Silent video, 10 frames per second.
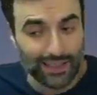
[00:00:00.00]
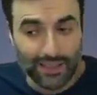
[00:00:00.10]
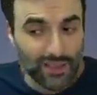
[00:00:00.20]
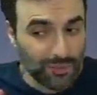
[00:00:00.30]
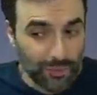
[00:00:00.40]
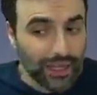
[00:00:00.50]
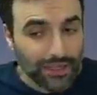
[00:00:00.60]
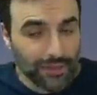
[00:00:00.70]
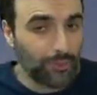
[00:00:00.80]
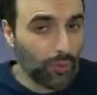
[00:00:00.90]
despite
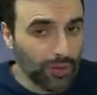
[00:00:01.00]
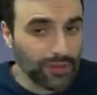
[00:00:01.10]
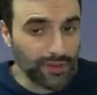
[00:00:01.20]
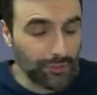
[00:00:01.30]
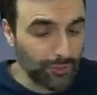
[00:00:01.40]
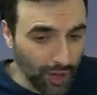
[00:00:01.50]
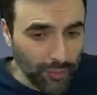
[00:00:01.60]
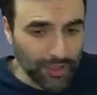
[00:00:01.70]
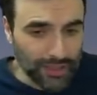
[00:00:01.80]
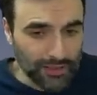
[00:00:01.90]
its importance and
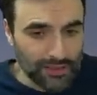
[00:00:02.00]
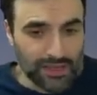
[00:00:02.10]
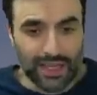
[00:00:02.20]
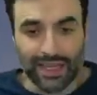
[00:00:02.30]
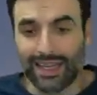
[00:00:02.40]
prominence,